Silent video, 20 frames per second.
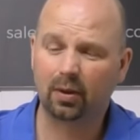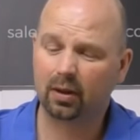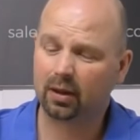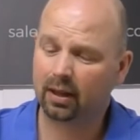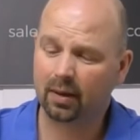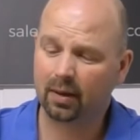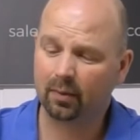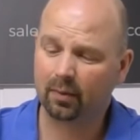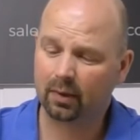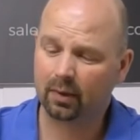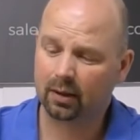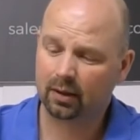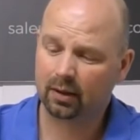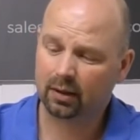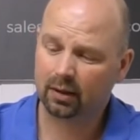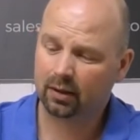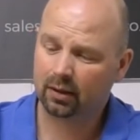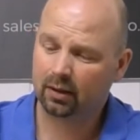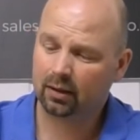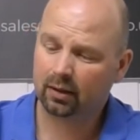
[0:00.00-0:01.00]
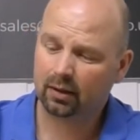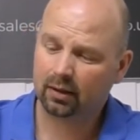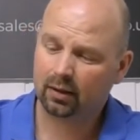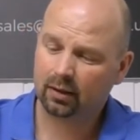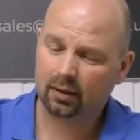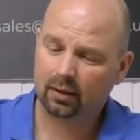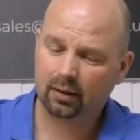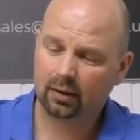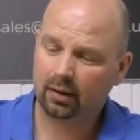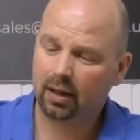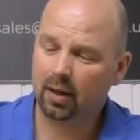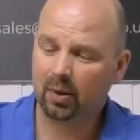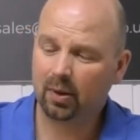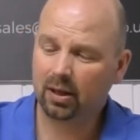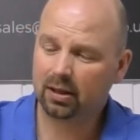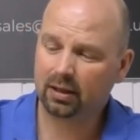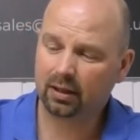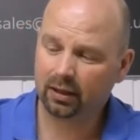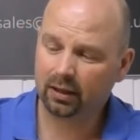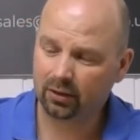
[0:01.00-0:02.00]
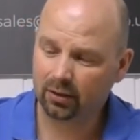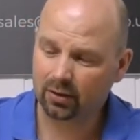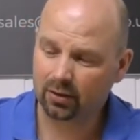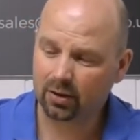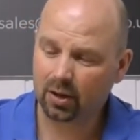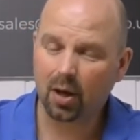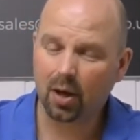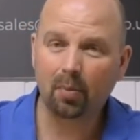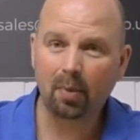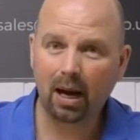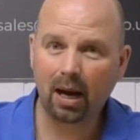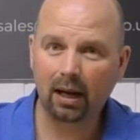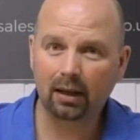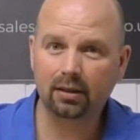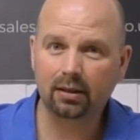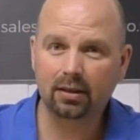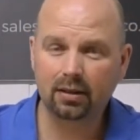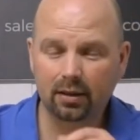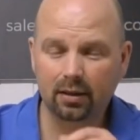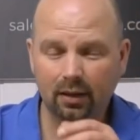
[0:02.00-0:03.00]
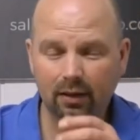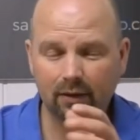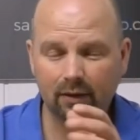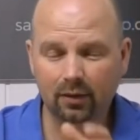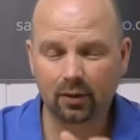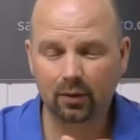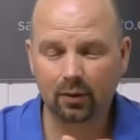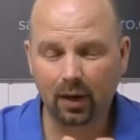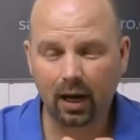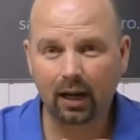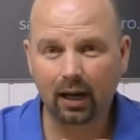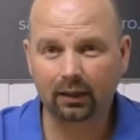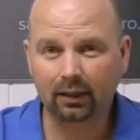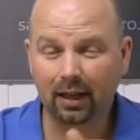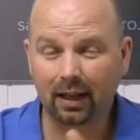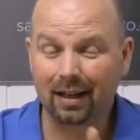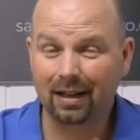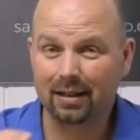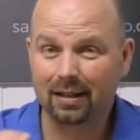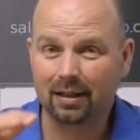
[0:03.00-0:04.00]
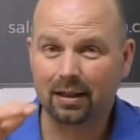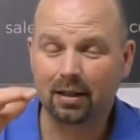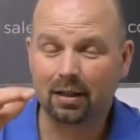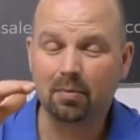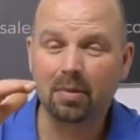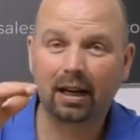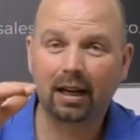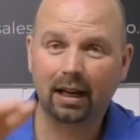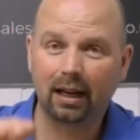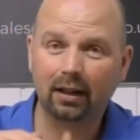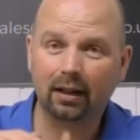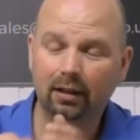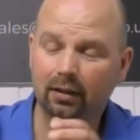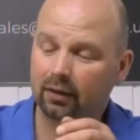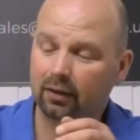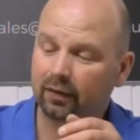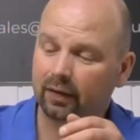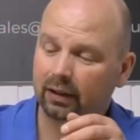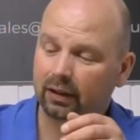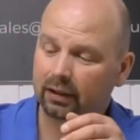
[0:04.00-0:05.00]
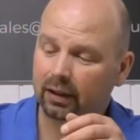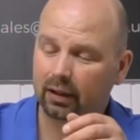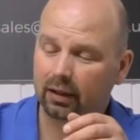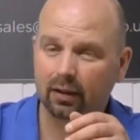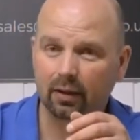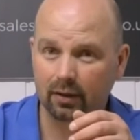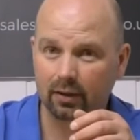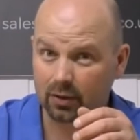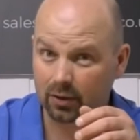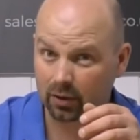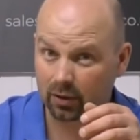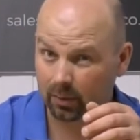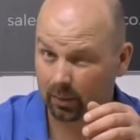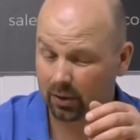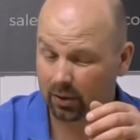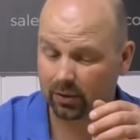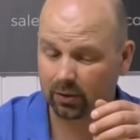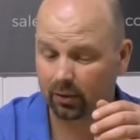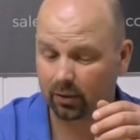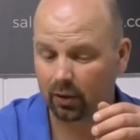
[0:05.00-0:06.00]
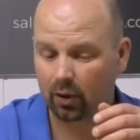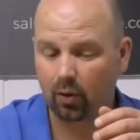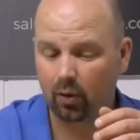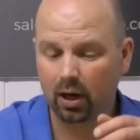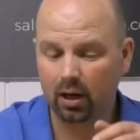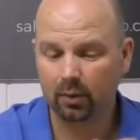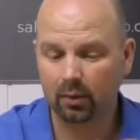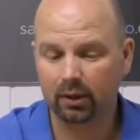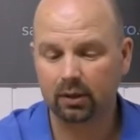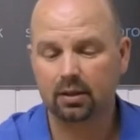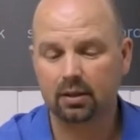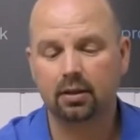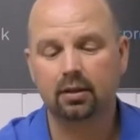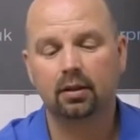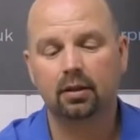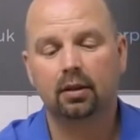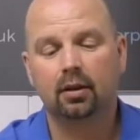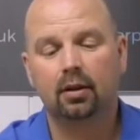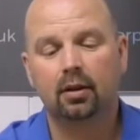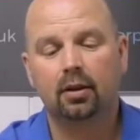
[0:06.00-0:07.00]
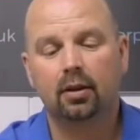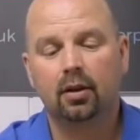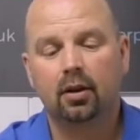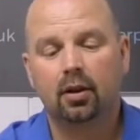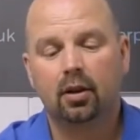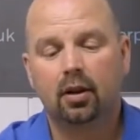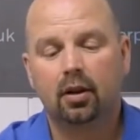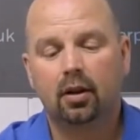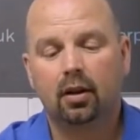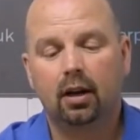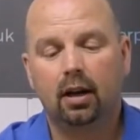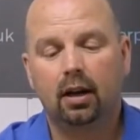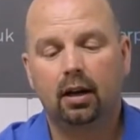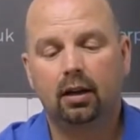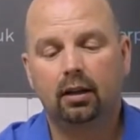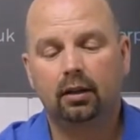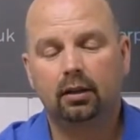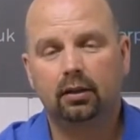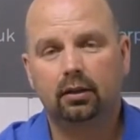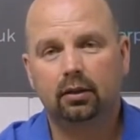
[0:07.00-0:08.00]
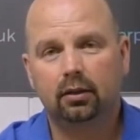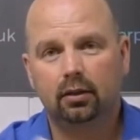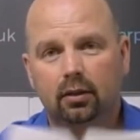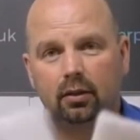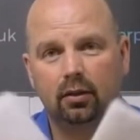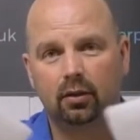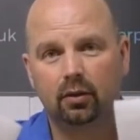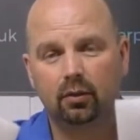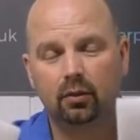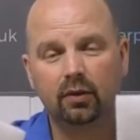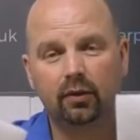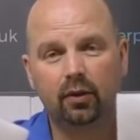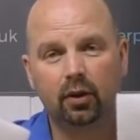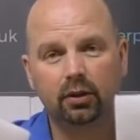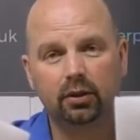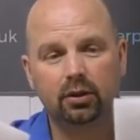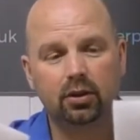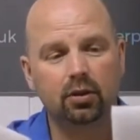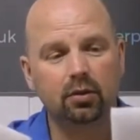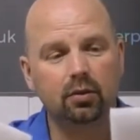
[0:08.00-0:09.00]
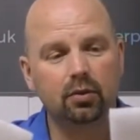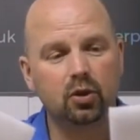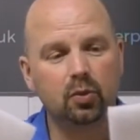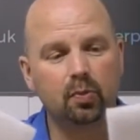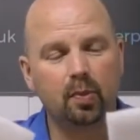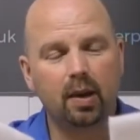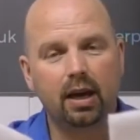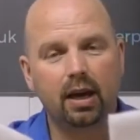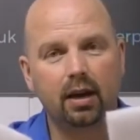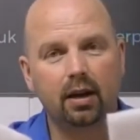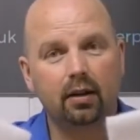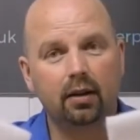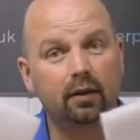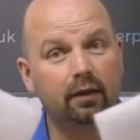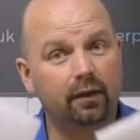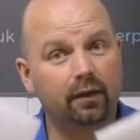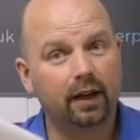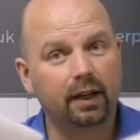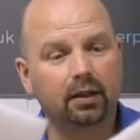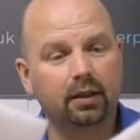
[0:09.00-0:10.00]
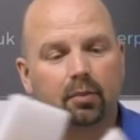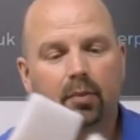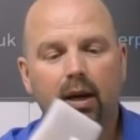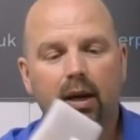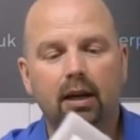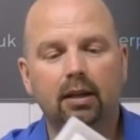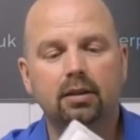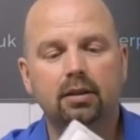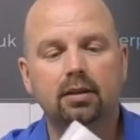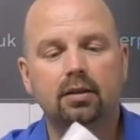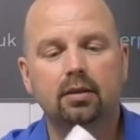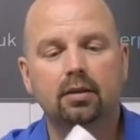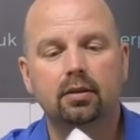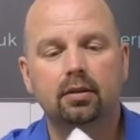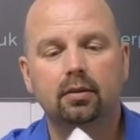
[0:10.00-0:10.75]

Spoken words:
of them. They're basically just pads to act as a mechanical filter, surplus to requirements. And we've got 2 spare fine pads.